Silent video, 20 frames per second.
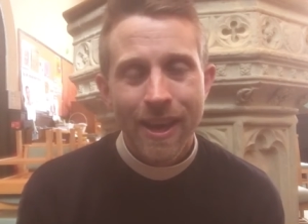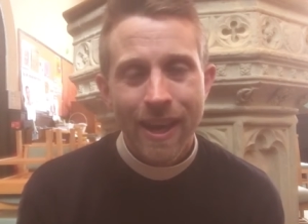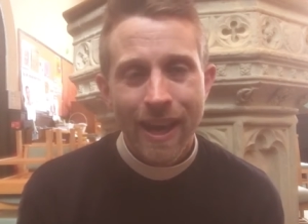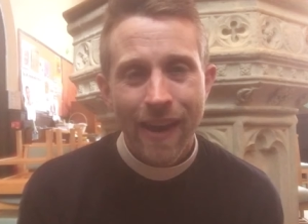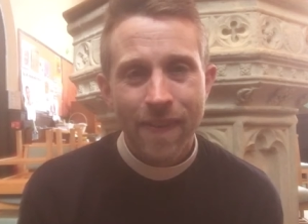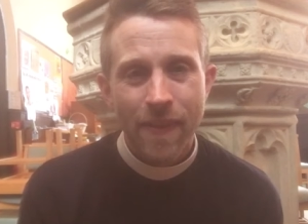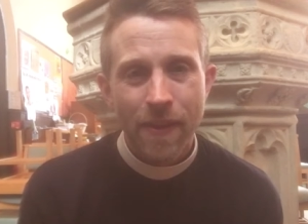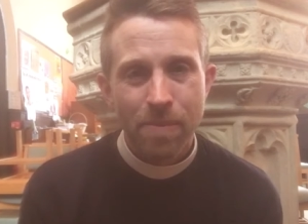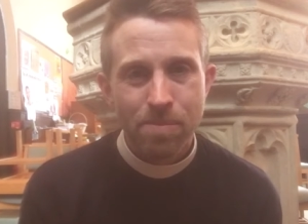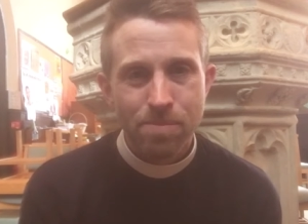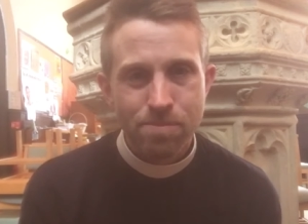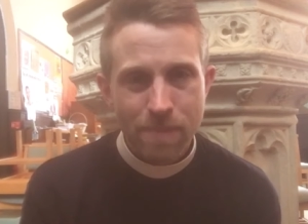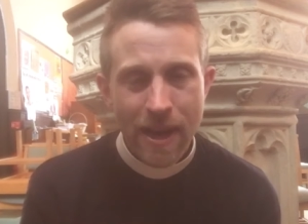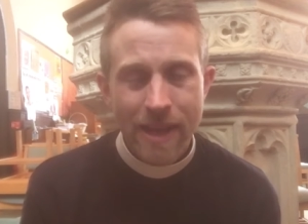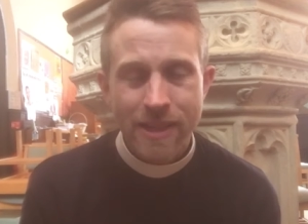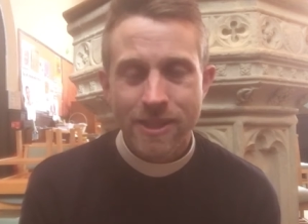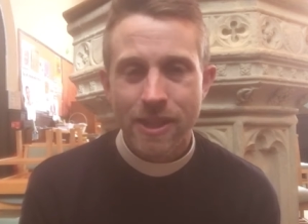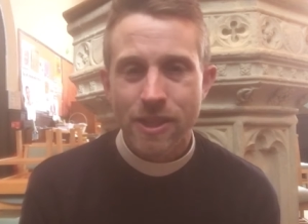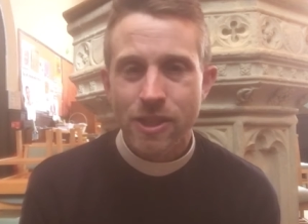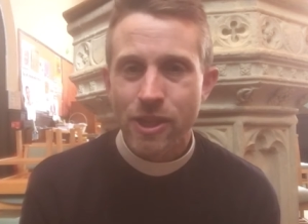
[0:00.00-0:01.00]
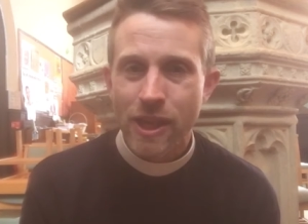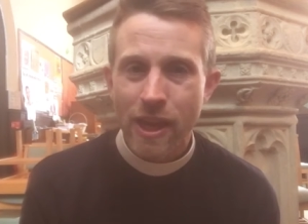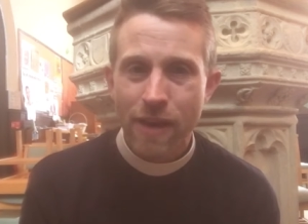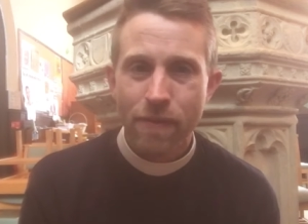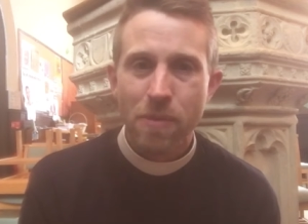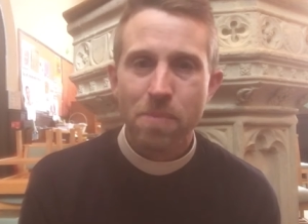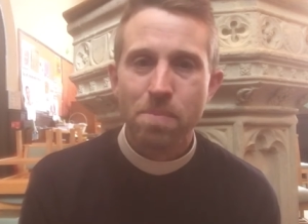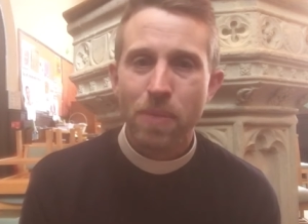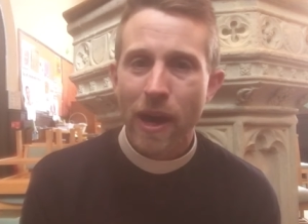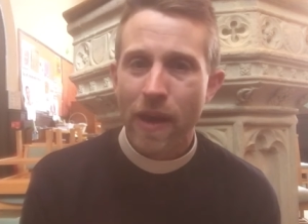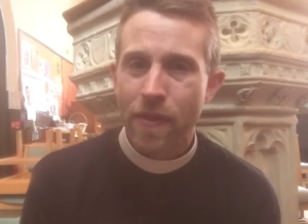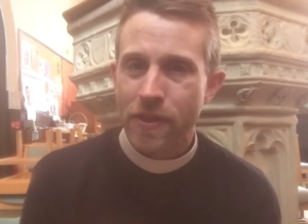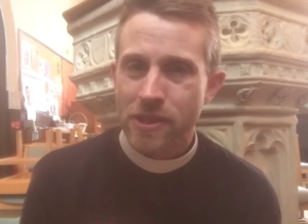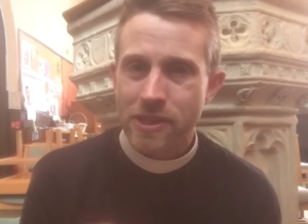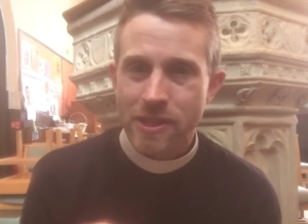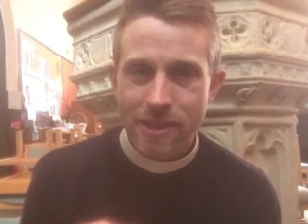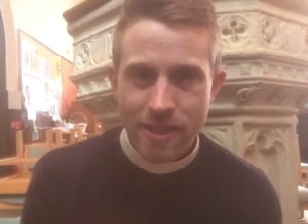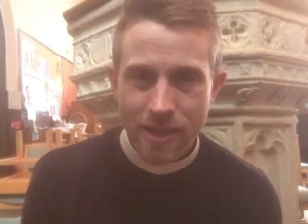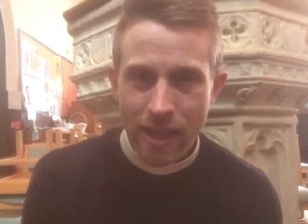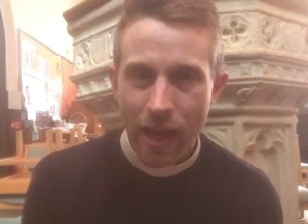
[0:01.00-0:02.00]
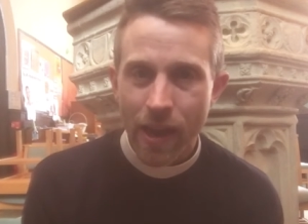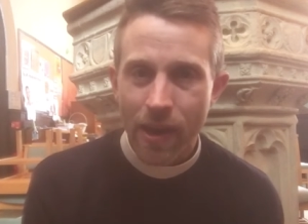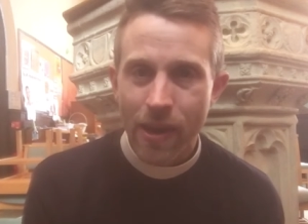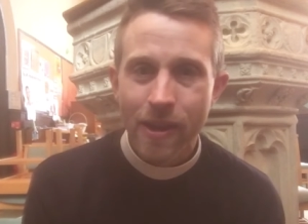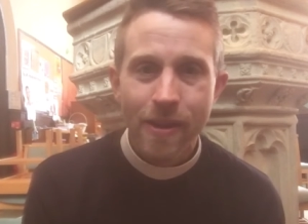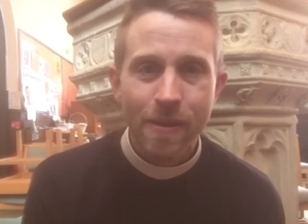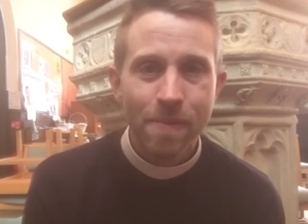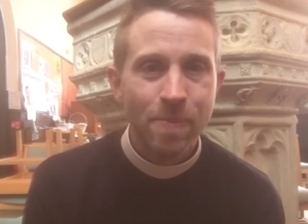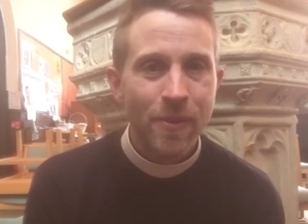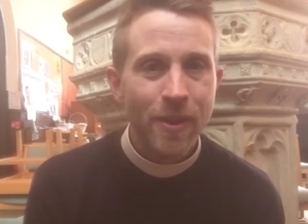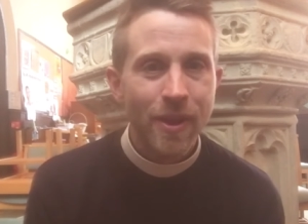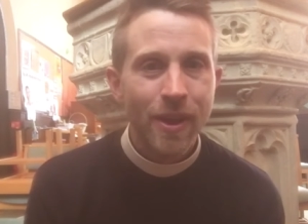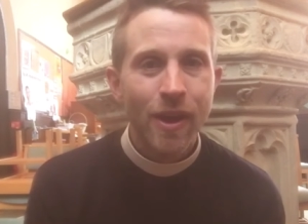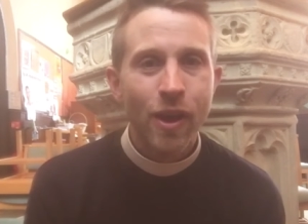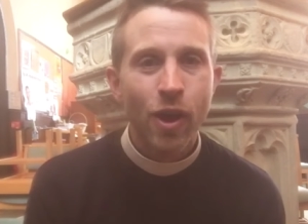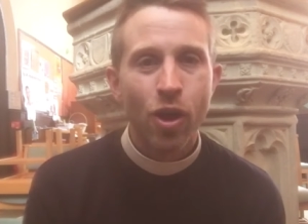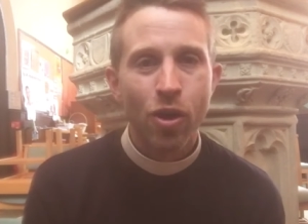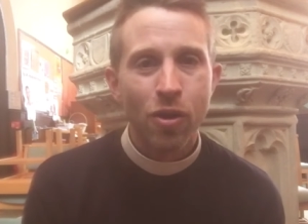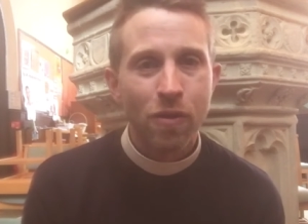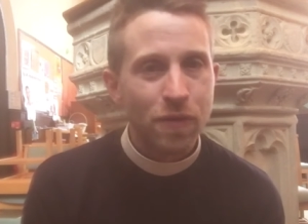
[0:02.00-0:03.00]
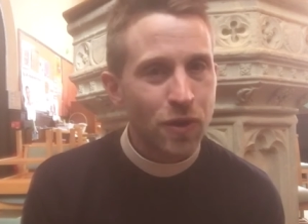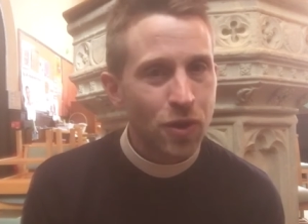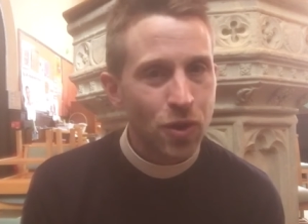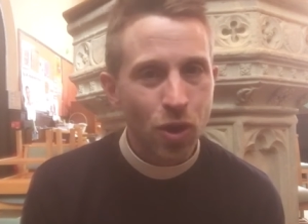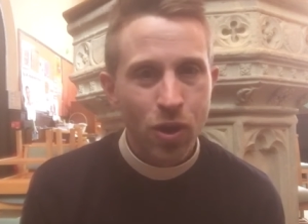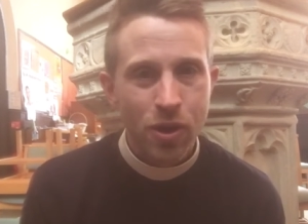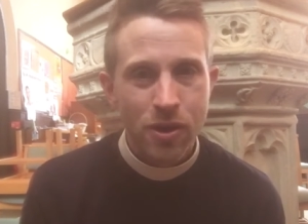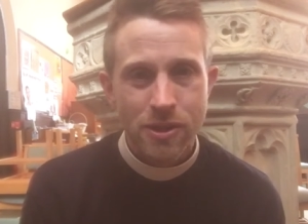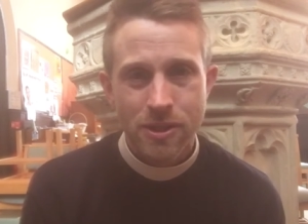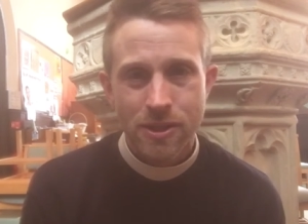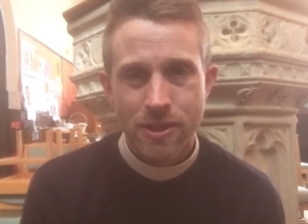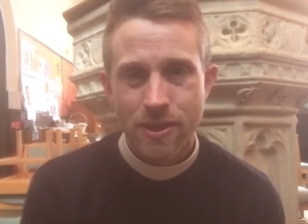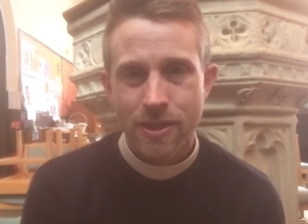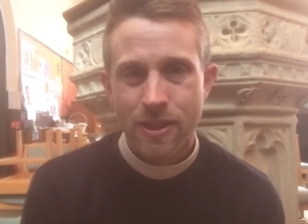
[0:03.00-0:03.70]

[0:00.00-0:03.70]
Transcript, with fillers: can the message given by the Son of God,